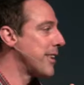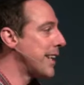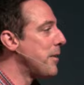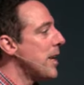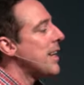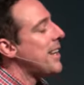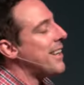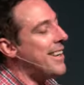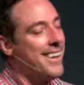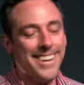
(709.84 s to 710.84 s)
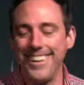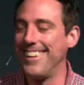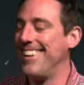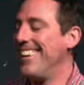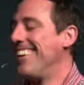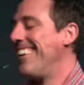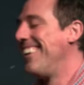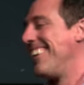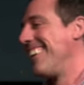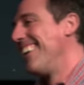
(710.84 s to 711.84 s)
right now.
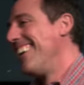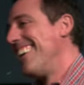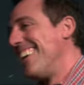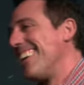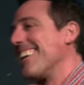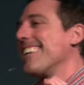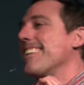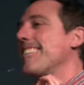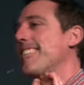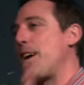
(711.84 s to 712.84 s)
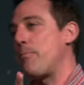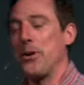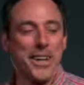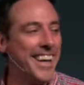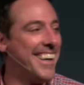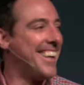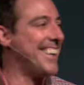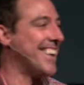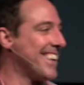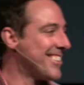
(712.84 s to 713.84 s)
Stop. Okay.
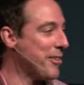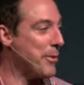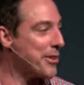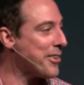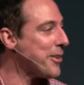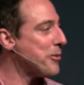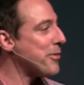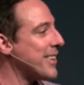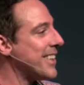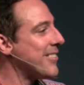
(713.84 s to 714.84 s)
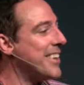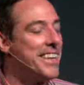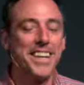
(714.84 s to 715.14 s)
Somebody thought that was funny. Anyway,